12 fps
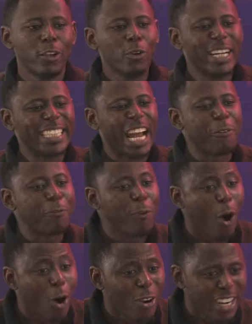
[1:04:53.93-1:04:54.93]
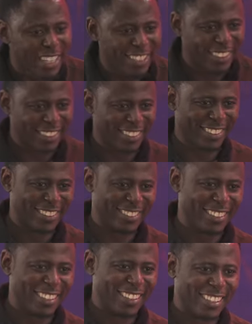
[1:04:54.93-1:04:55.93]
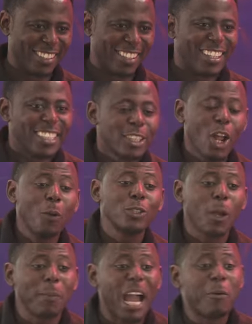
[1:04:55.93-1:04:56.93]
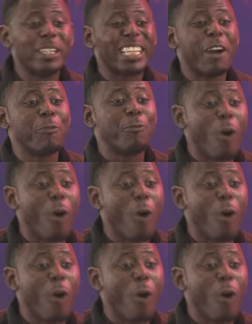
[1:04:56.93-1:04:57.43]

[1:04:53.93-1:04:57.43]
You need a phone. The Lord will supply with a